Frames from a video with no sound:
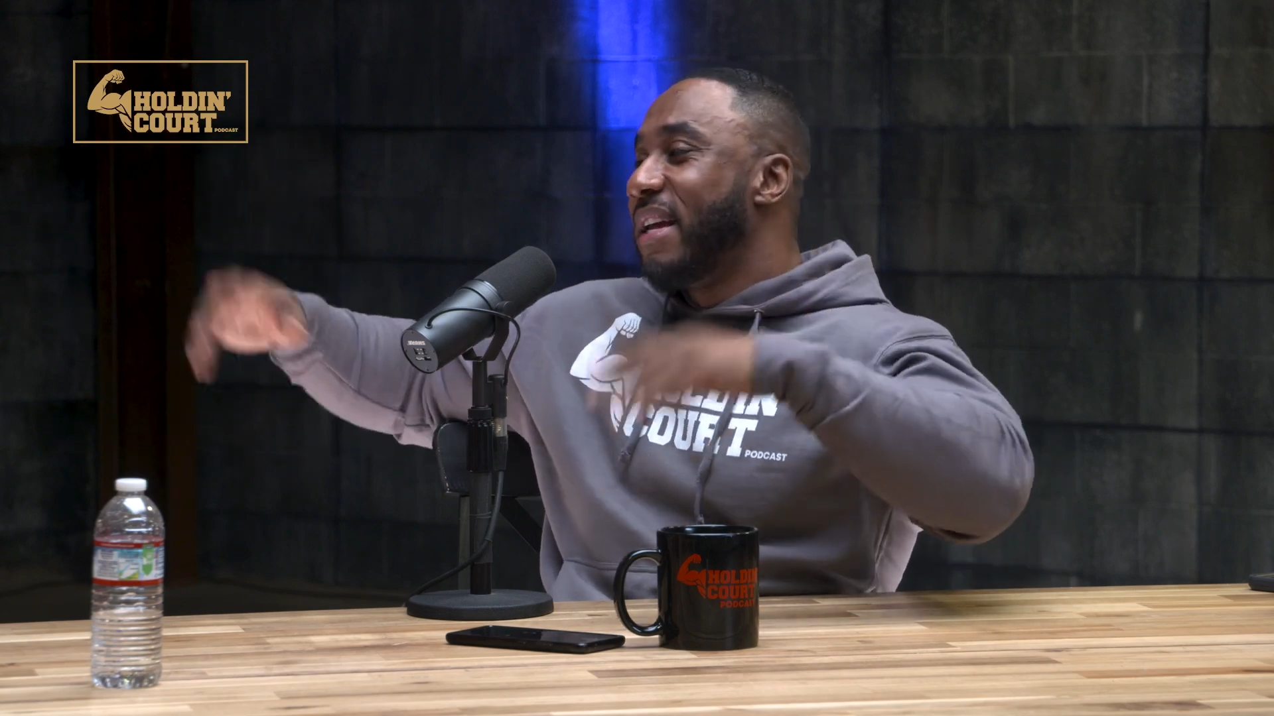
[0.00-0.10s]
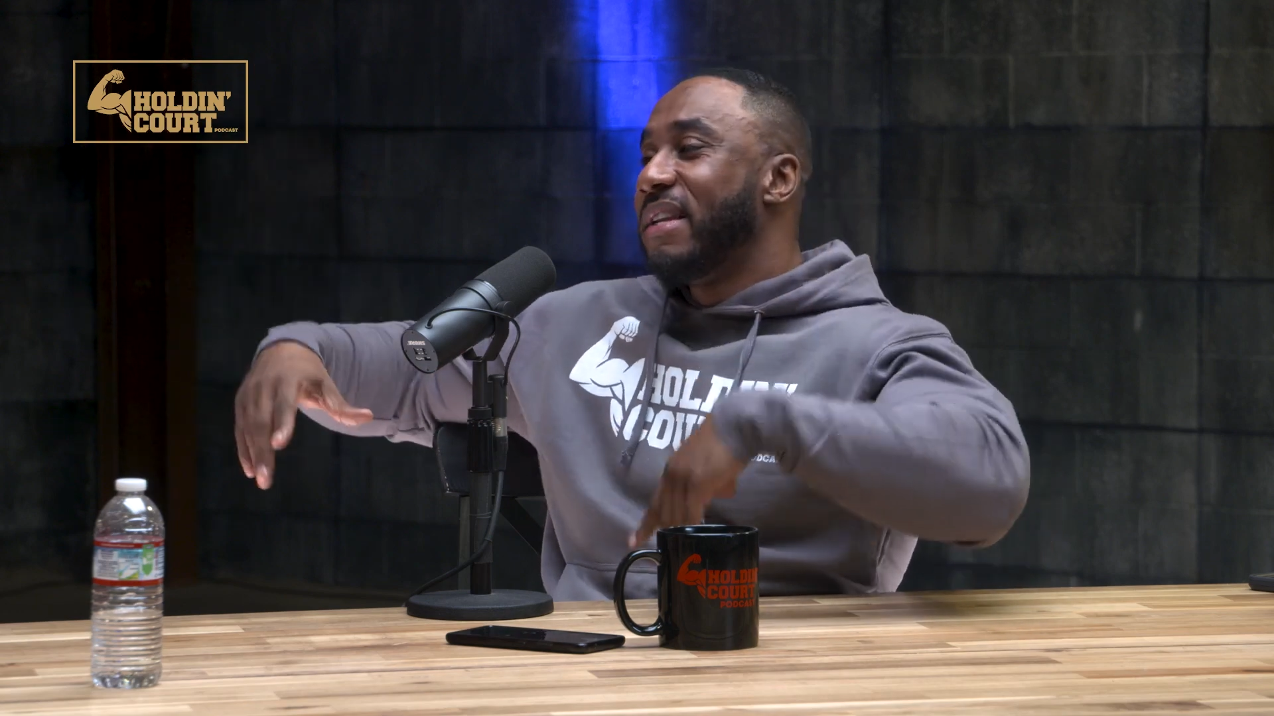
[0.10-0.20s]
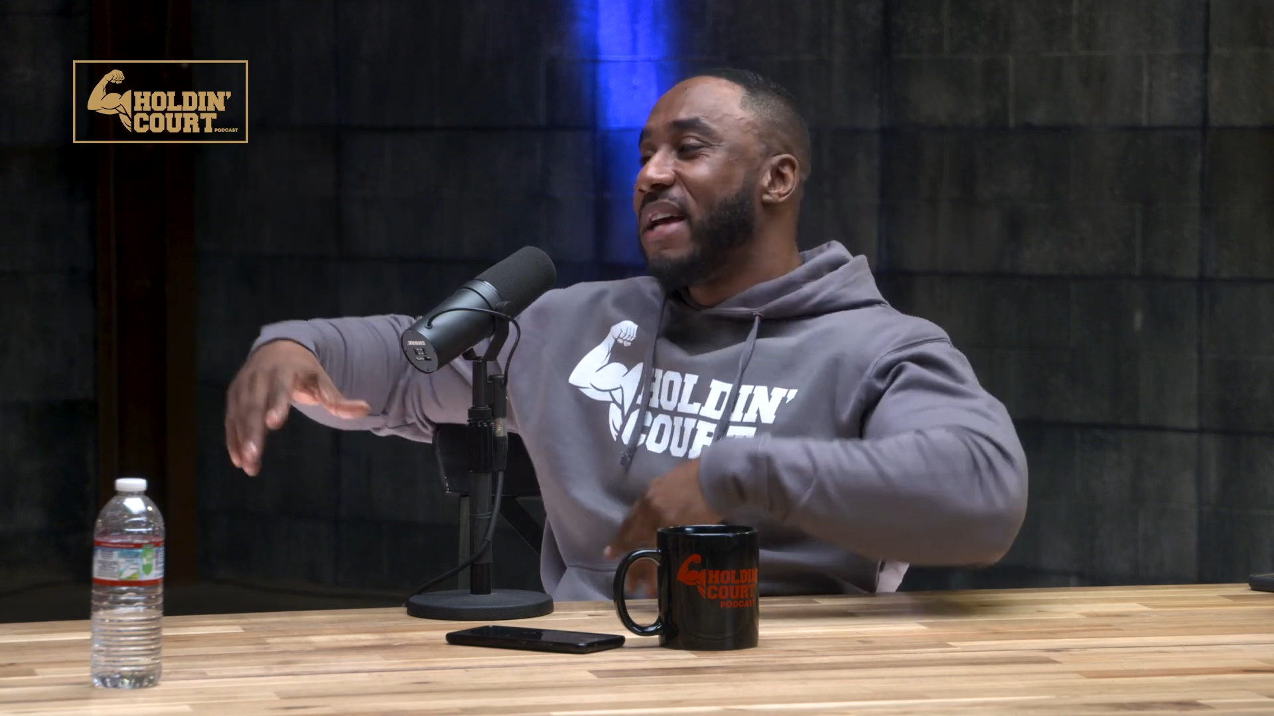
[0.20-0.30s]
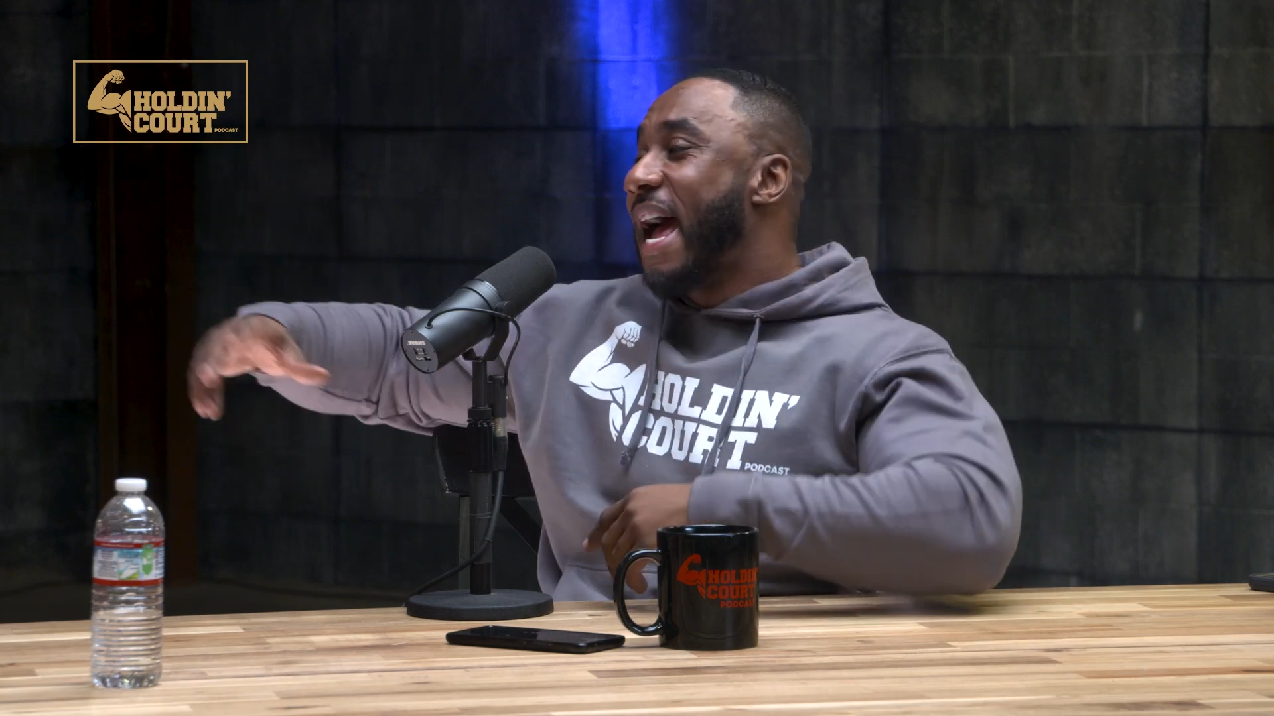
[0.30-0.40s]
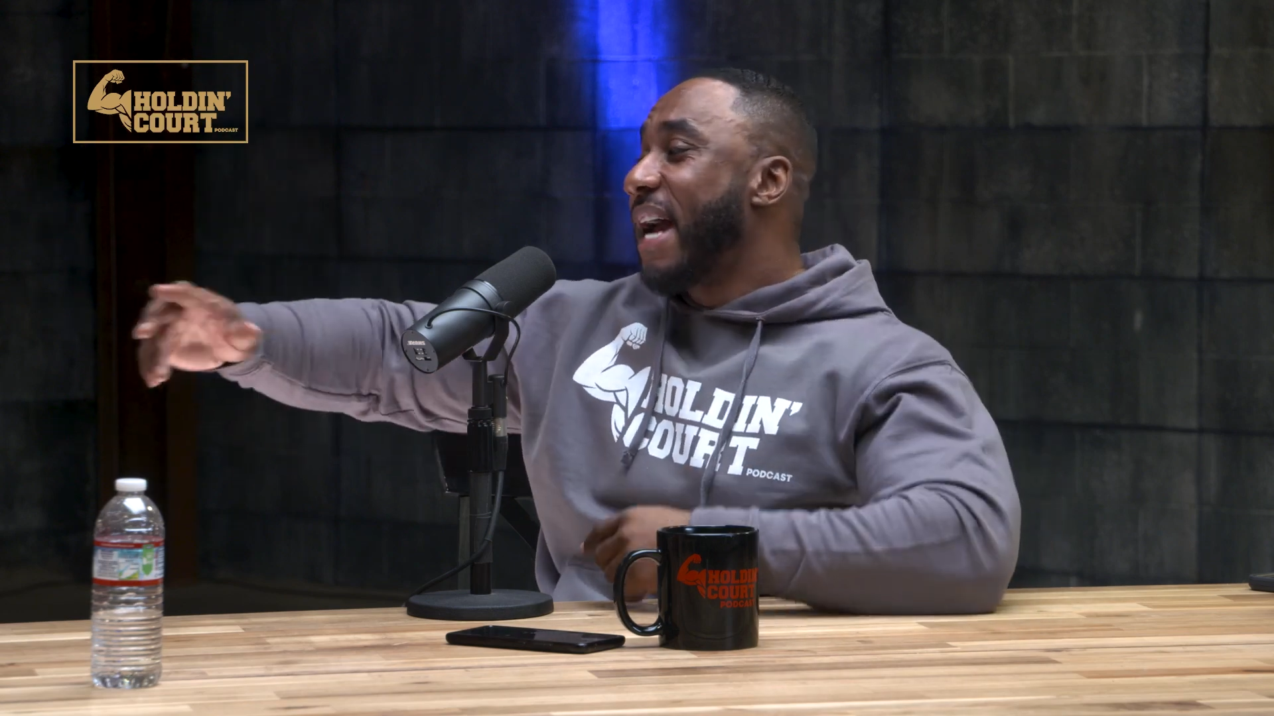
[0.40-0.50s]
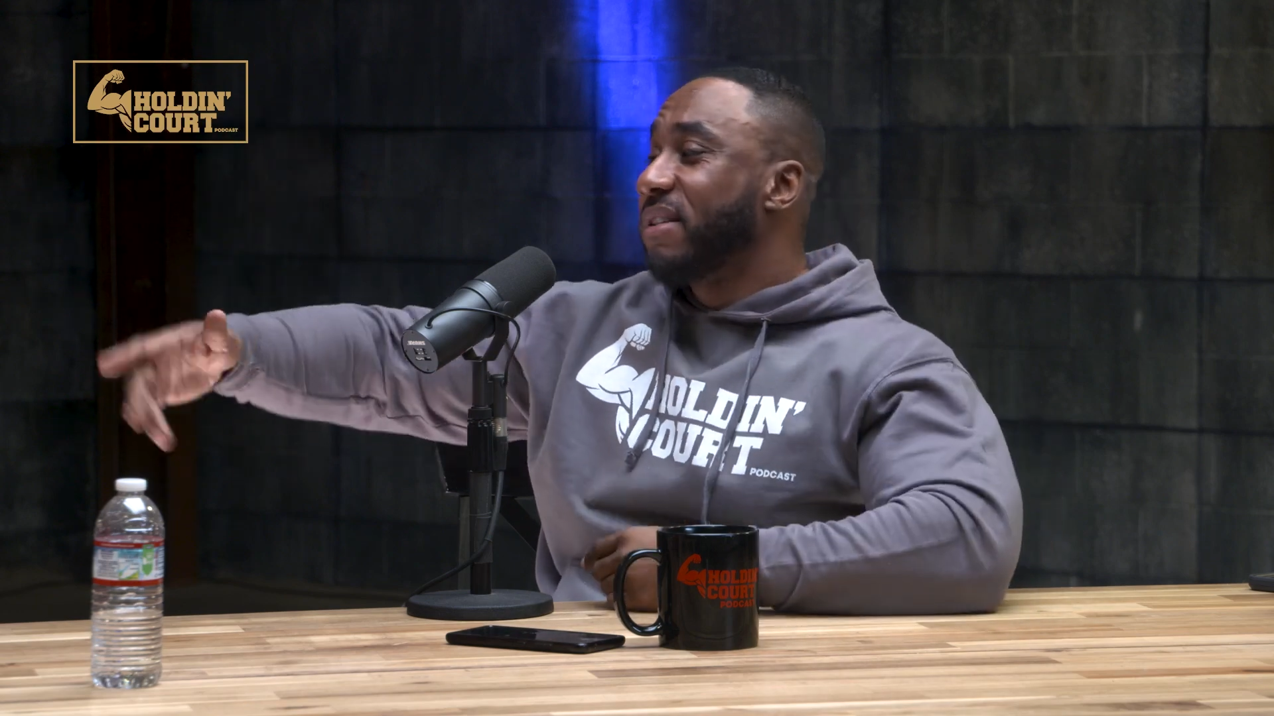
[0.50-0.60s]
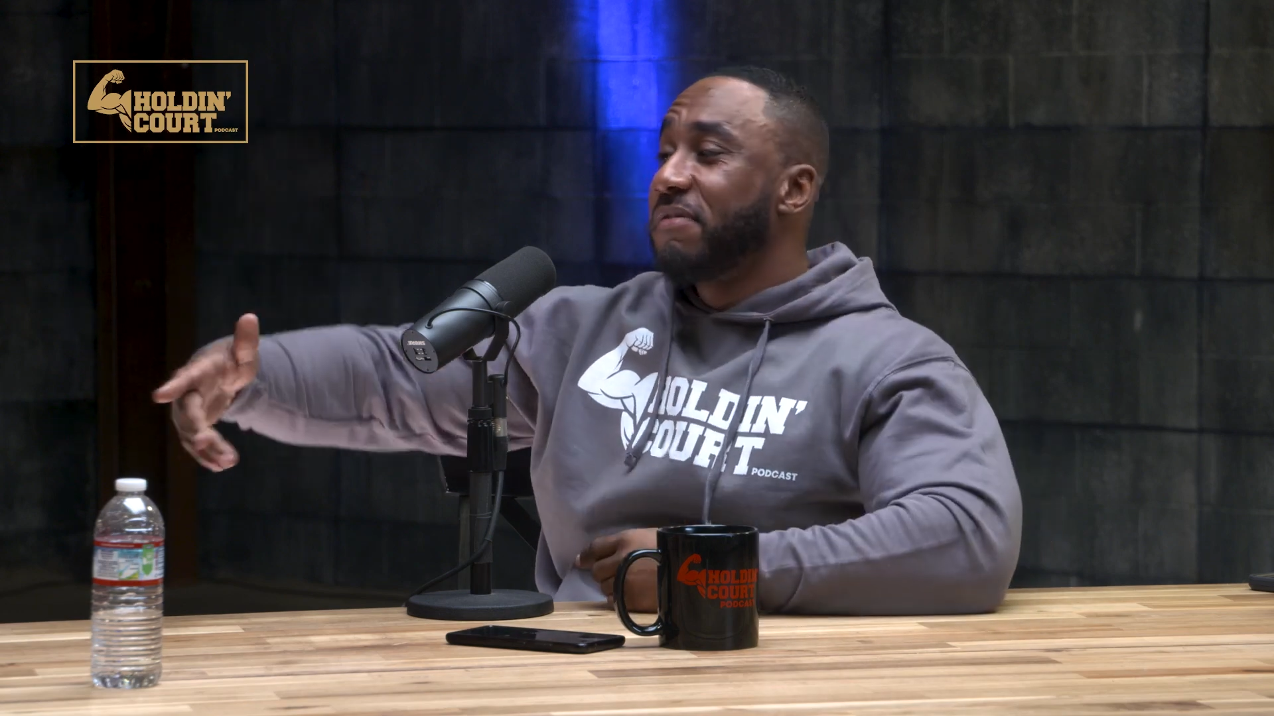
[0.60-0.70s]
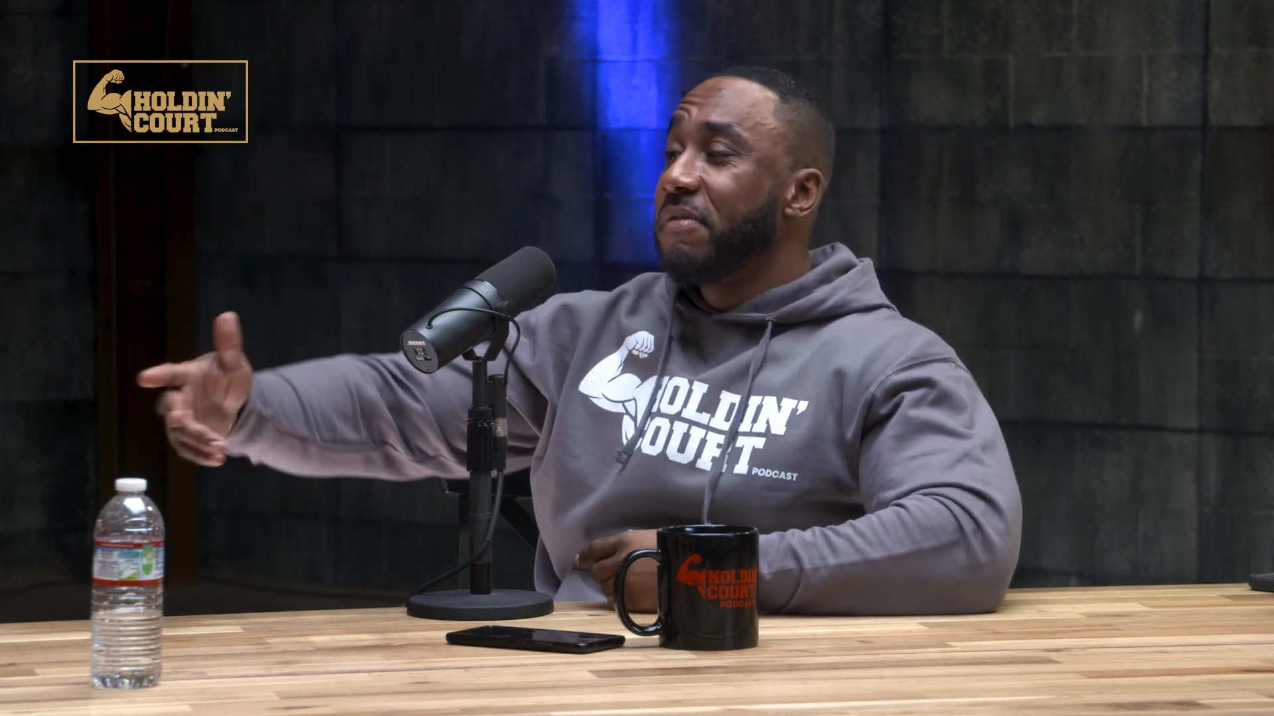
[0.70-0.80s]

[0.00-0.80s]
the yeah. acting